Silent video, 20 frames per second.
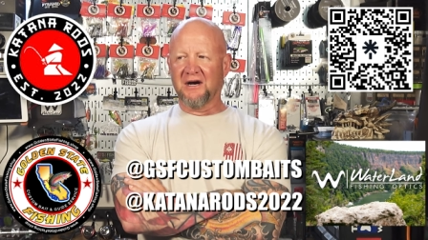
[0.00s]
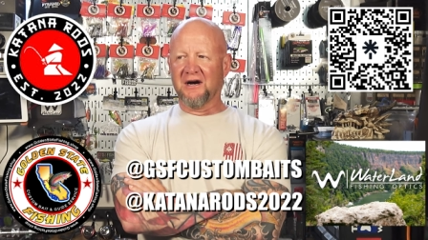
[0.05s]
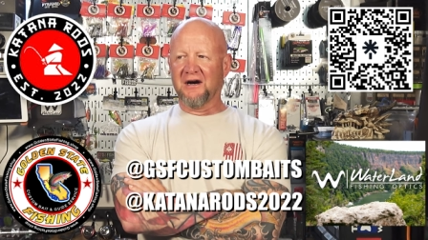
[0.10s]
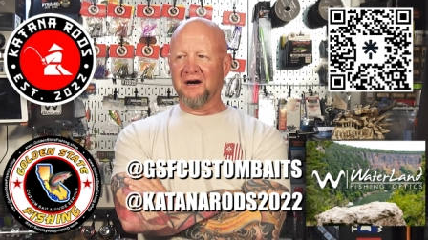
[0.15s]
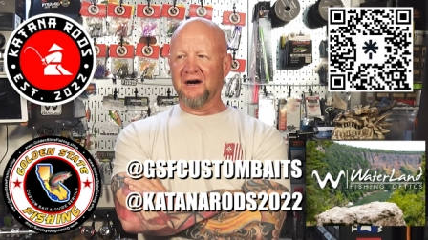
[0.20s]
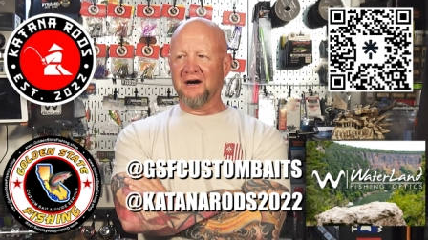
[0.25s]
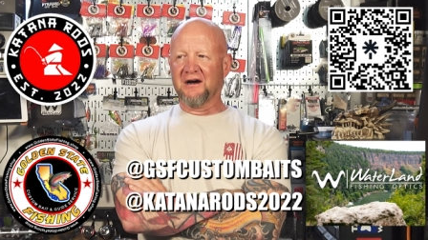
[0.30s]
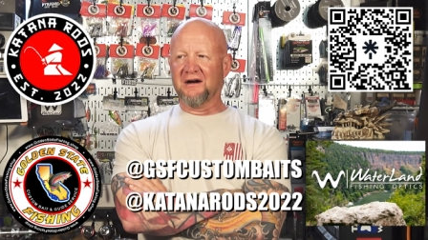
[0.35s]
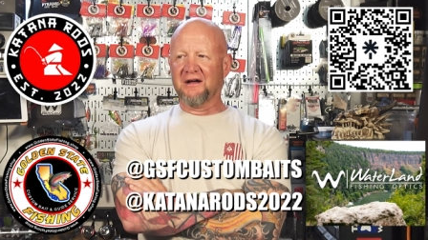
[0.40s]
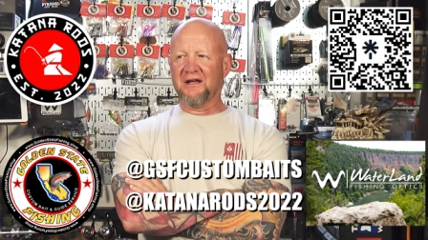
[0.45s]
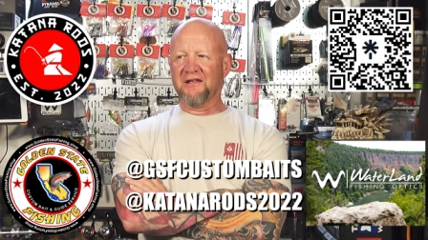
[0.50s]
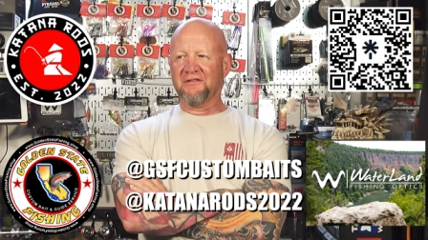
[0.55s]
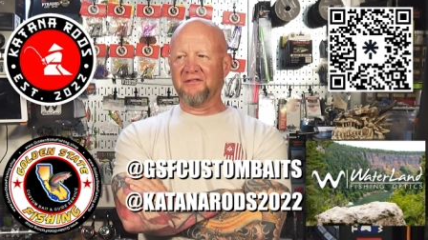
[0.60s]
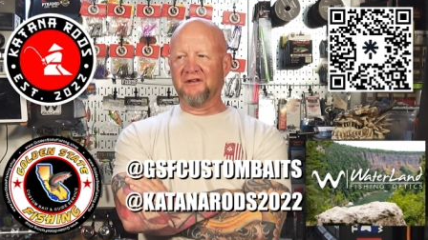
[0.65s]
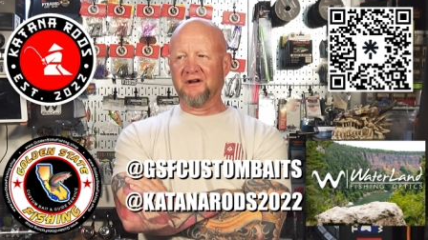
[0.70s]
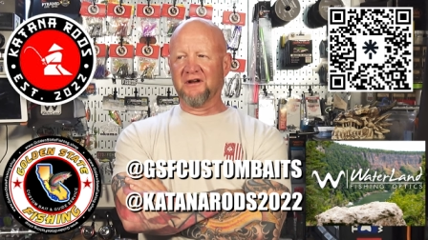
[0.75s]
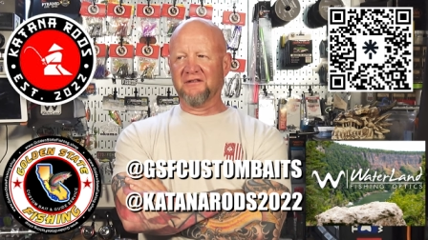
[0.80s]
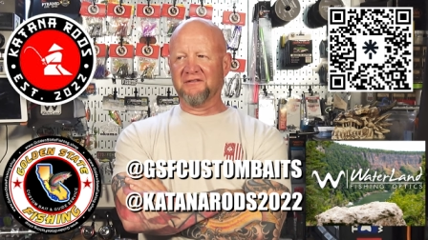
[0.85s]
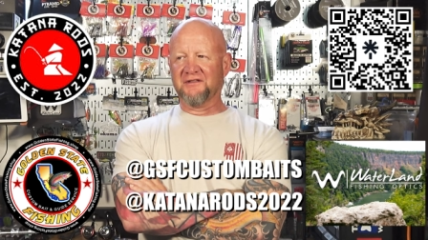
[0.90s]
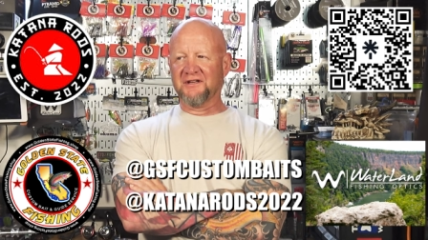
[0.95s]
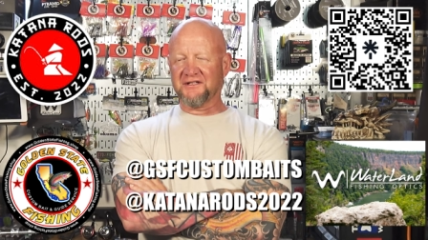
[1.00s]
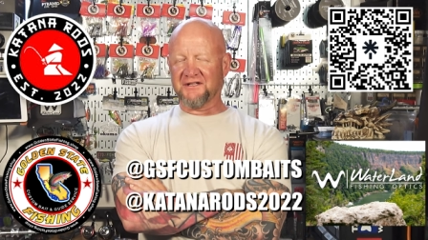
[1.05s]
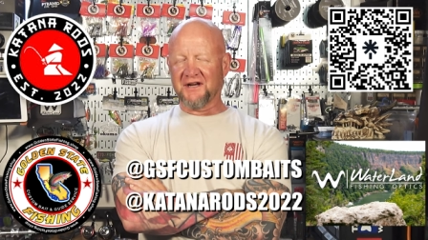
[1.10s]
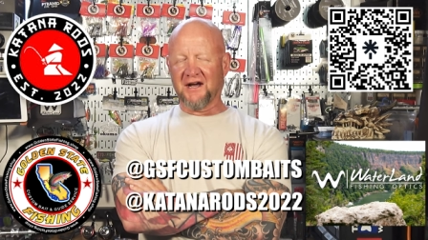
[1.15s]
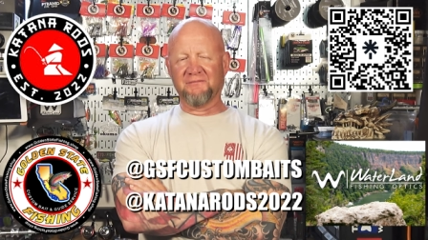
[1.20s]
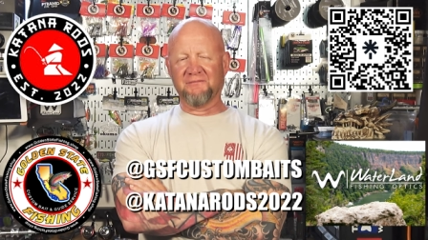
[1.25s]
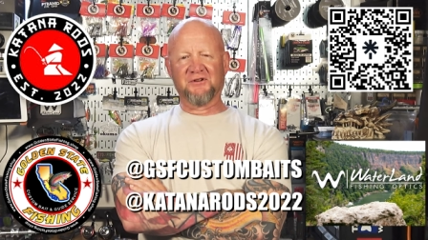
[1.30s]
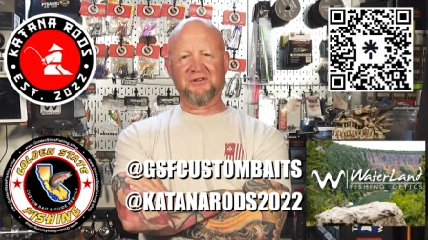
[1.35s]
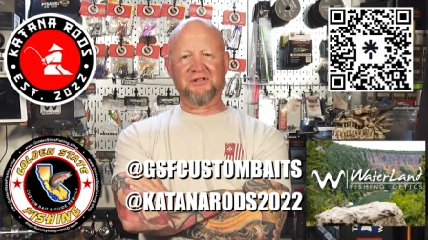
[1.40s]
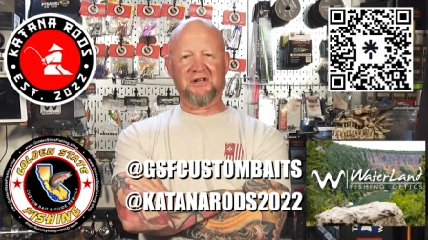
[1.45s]
Uh, and this
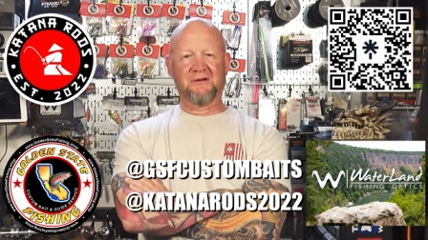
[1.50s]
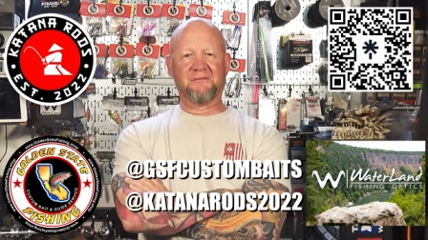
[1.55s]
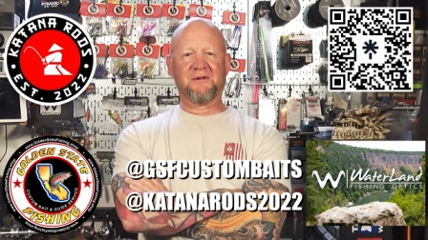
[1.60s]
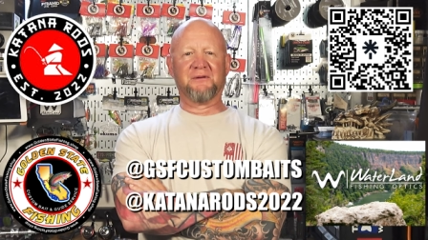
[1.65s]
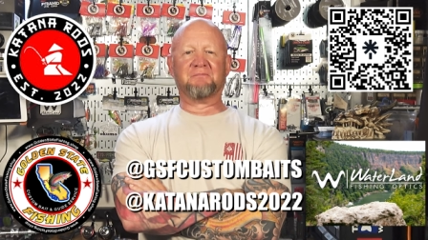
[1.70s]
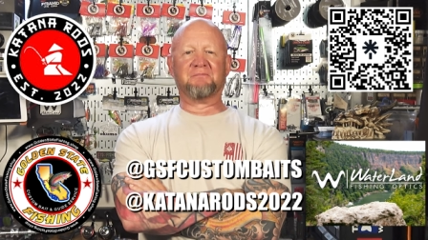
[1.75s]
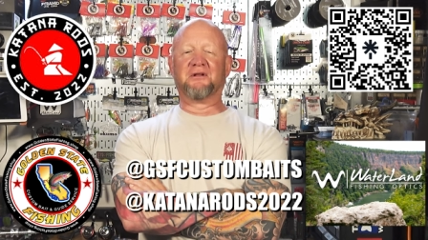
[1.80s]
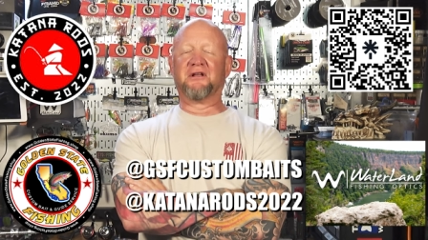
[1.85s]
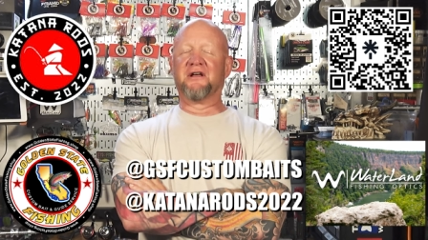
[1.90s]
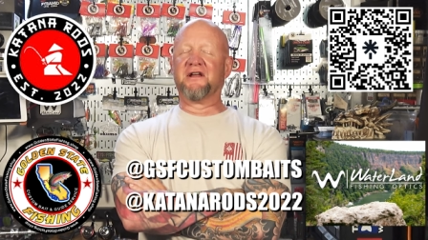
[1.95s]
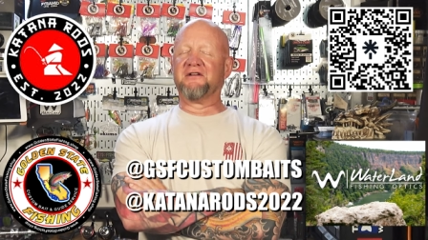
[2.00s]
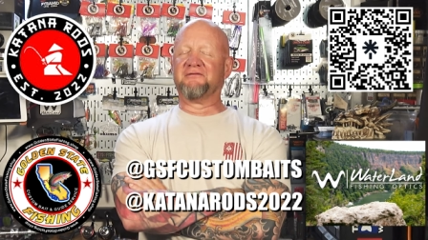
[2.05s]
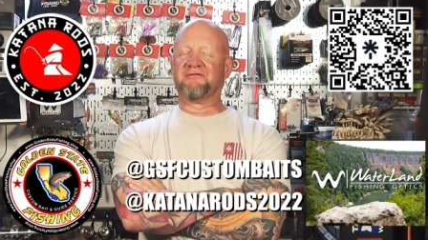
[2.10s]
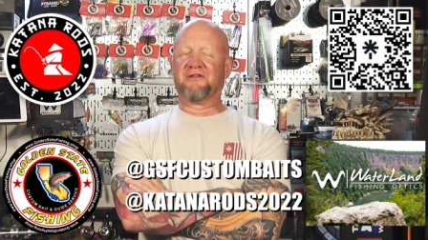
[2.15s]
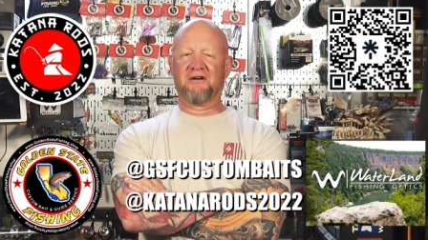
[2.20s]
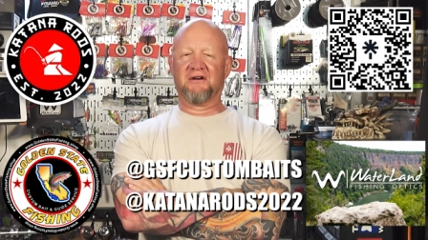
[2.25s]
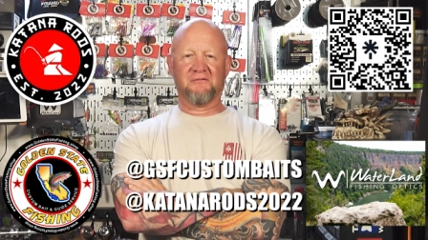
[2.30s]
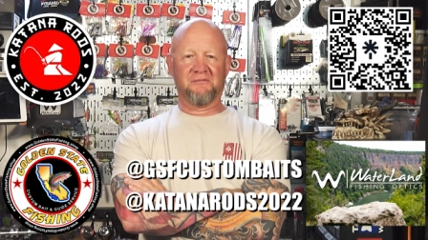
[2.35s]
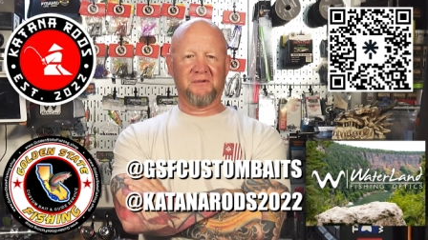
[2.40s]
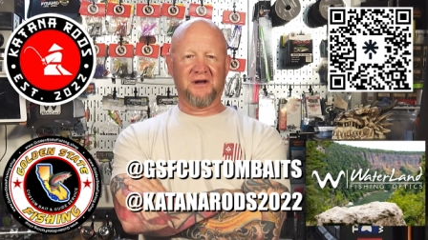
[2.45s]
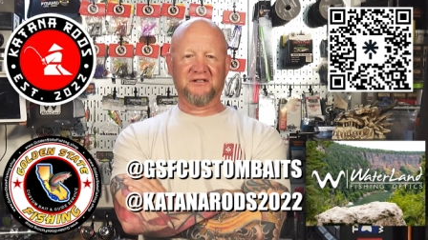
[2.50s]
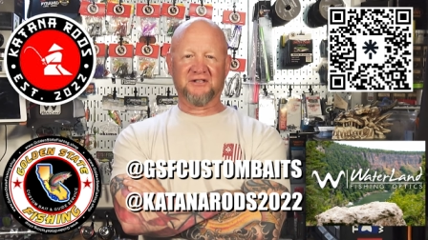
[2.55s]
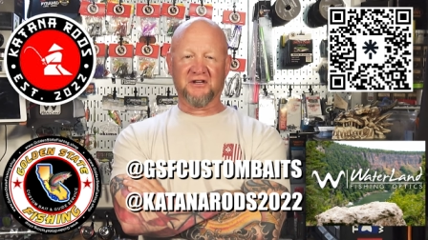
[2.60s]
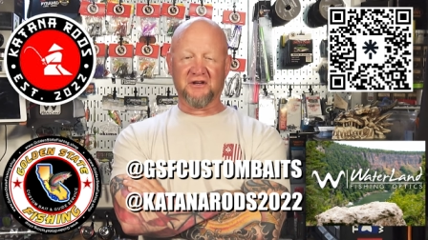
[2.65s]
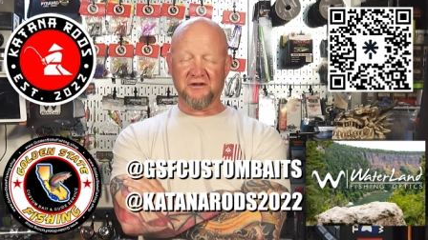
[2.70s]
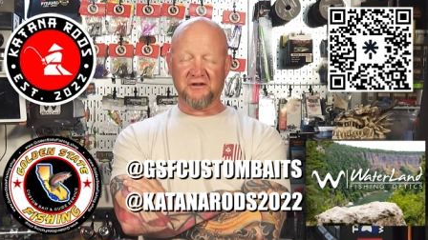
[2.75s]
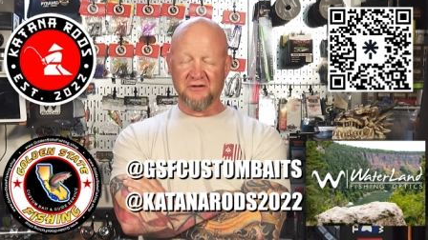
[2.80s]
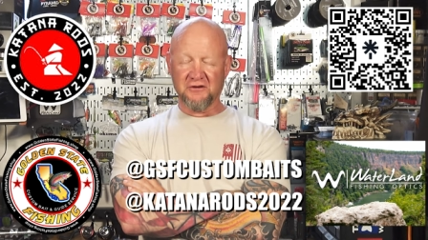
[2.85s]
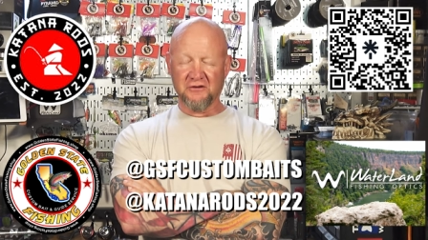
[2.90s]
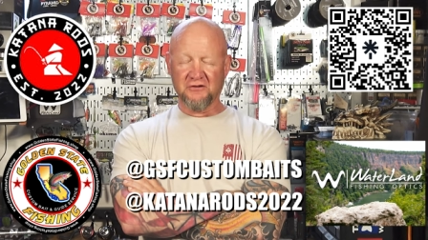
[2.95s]
time there's going to be plenty for everybody. It's a
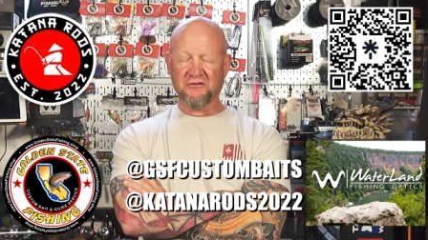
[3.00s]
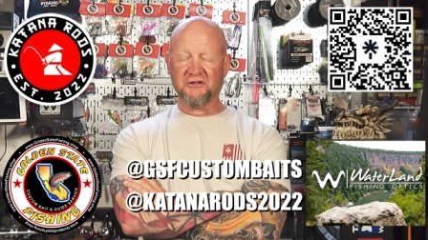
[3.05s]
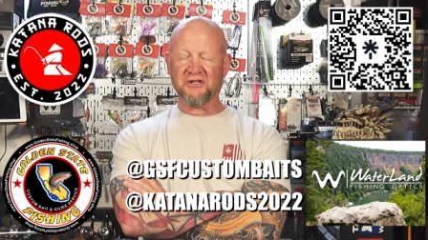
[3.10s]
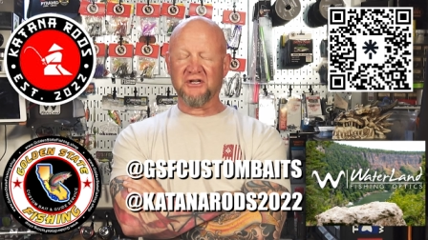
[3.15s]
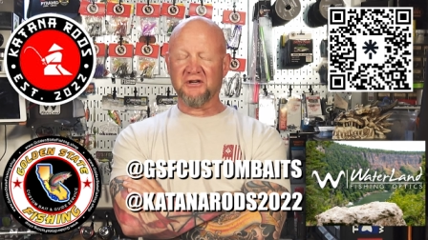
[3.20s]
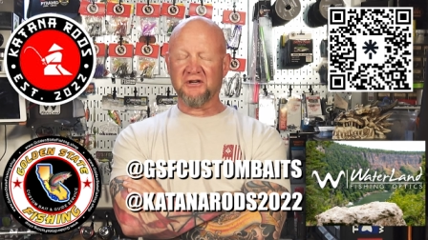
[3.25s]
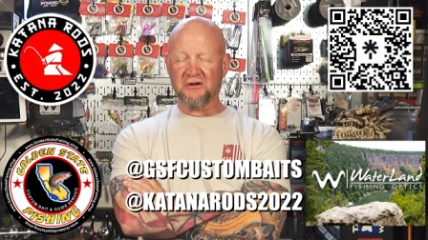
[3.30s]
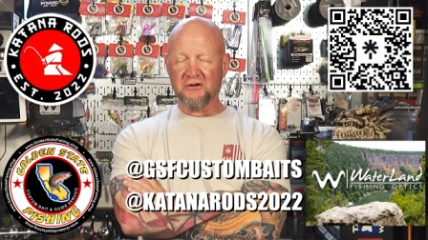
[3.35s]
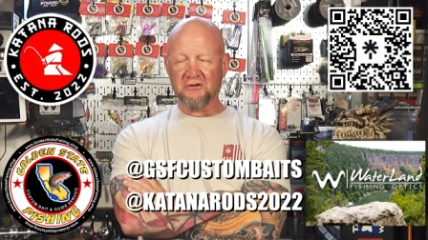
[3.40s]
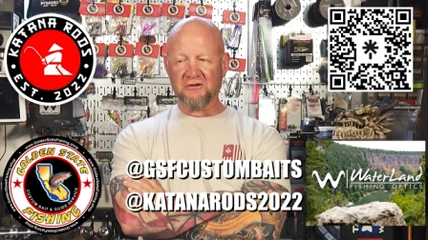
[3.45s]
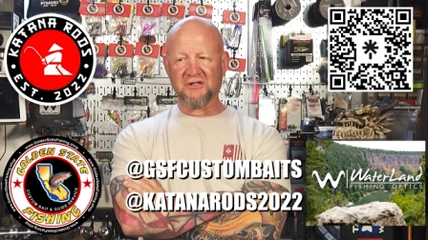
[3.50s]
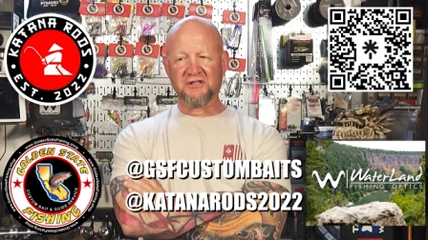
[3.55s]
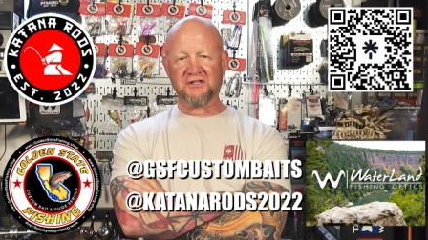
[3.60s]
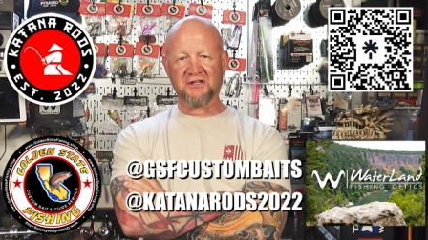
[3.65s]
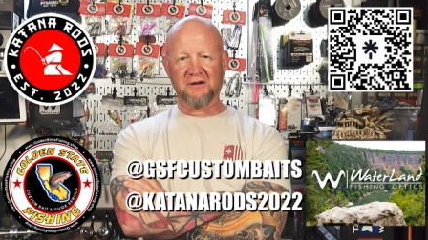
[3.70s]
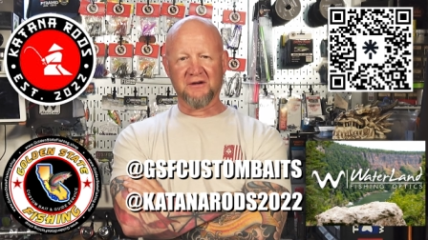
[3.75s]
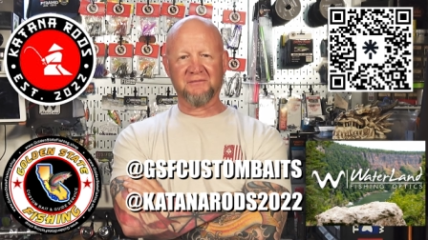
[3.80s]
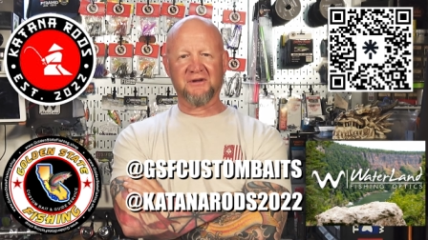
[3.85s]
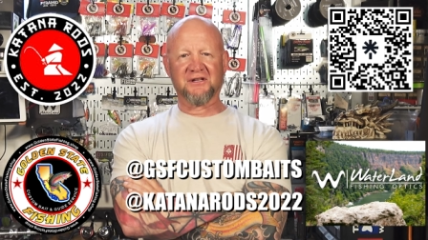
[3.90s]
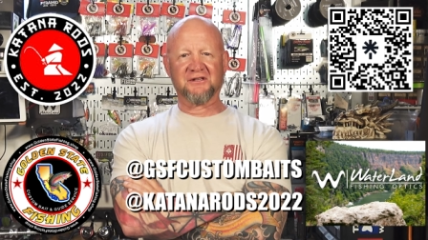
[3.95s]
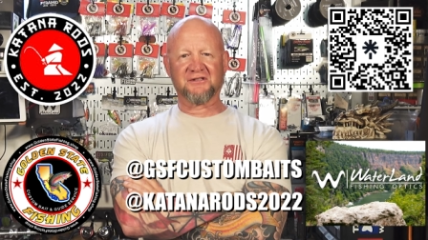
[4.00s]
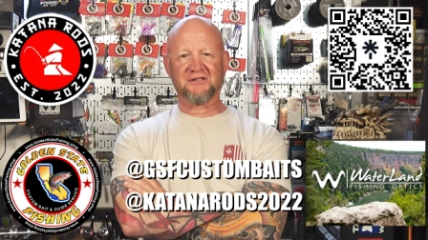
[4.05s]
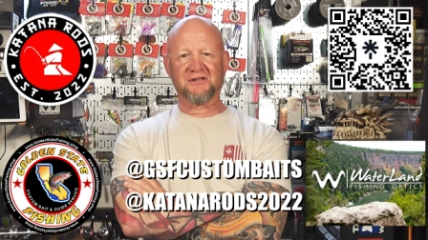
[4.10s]
huge, huge shipment.